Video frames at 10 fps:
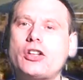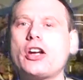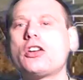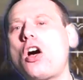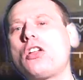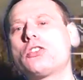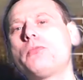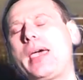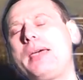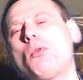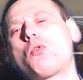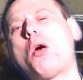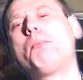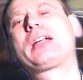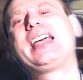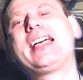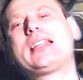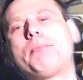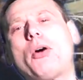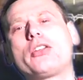Now, a lot of people complain
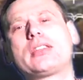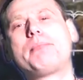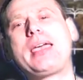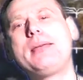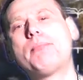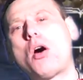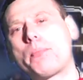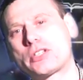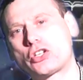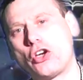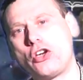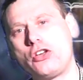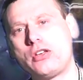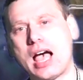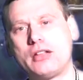about the Bebop 2